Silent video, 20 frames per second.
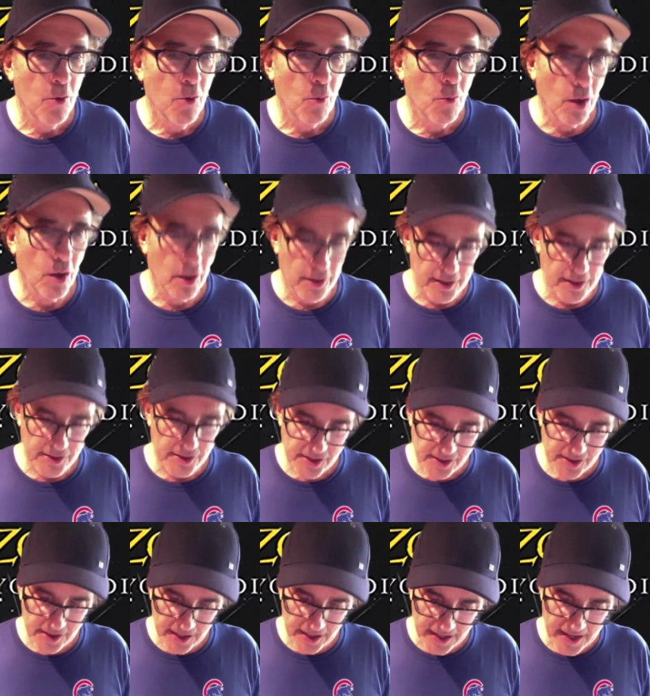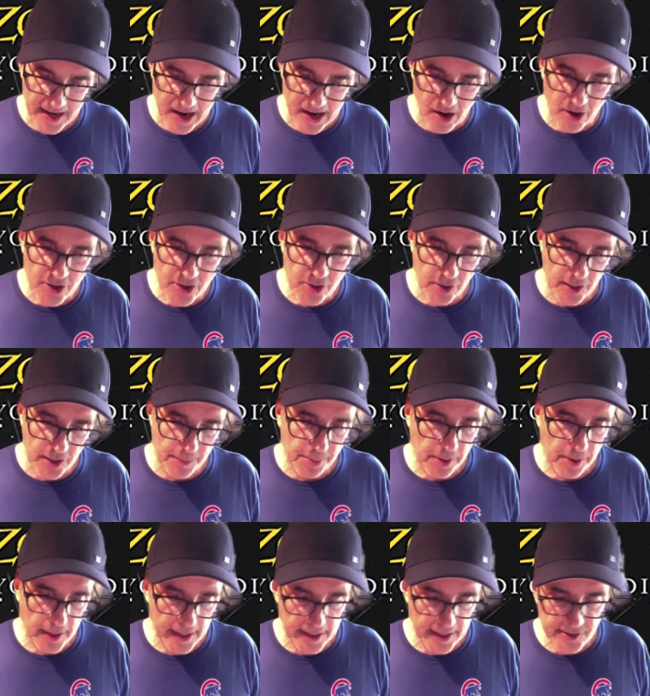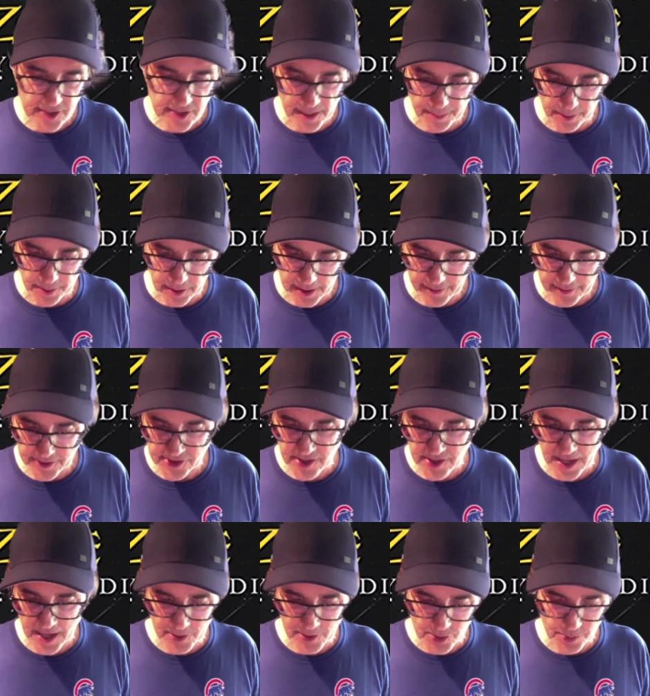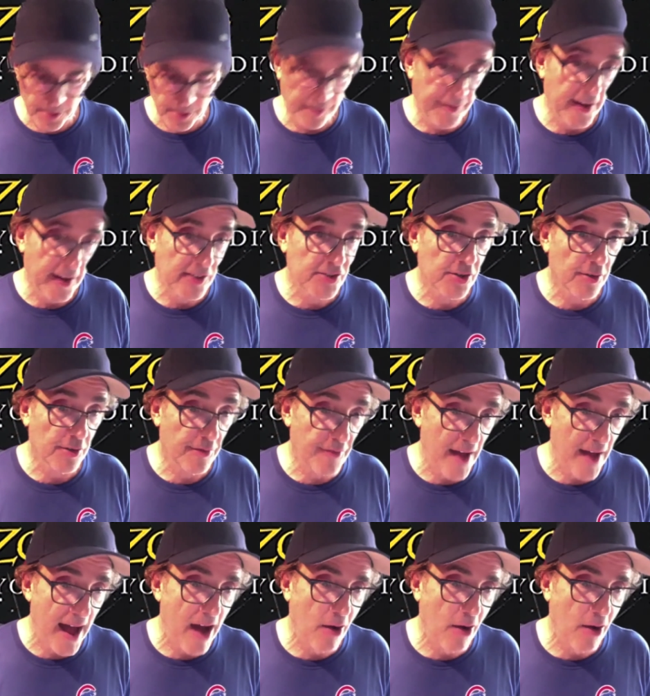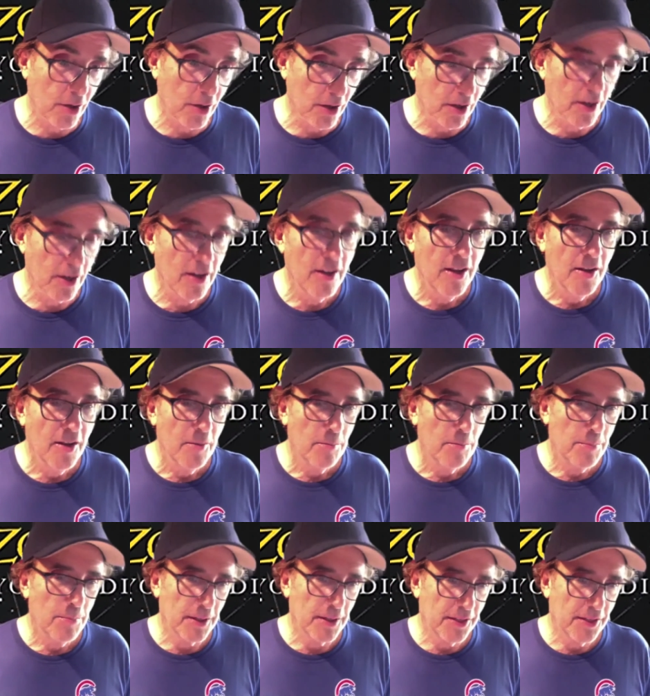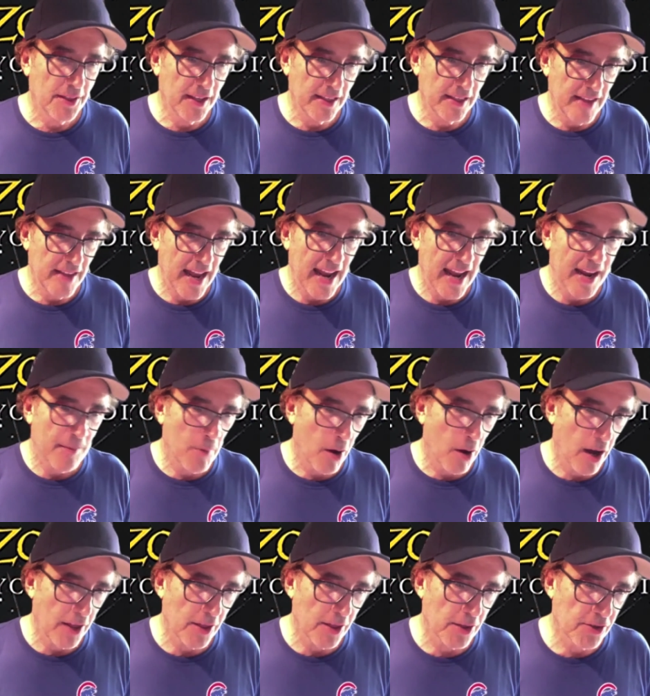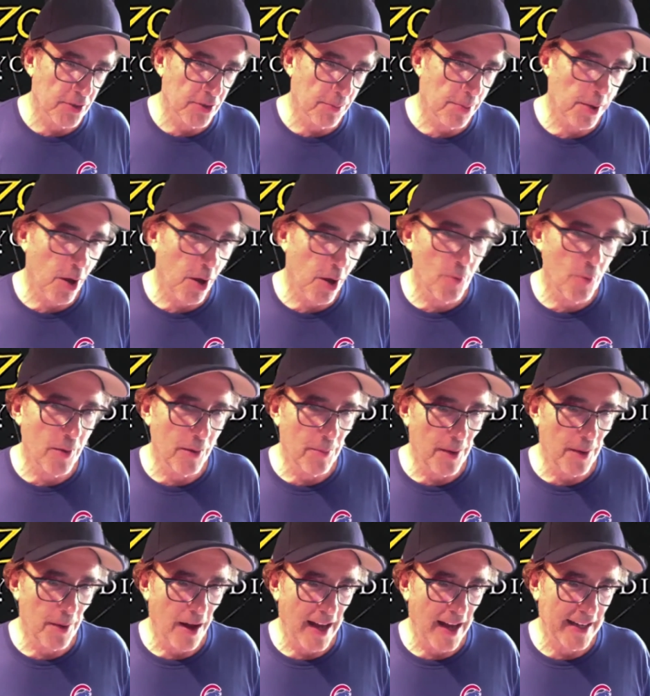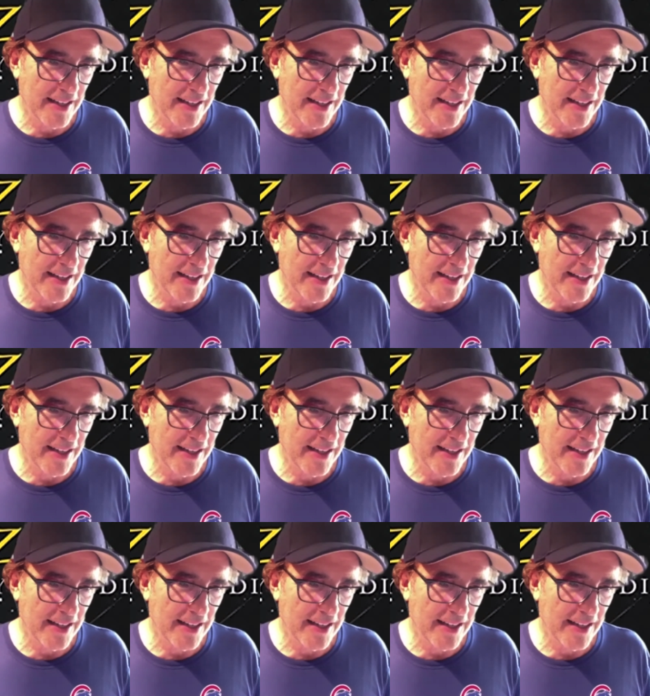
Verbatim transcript: Well, this, the character he plays, I believe his name is Professor Fowler, but the name on the diploma behind his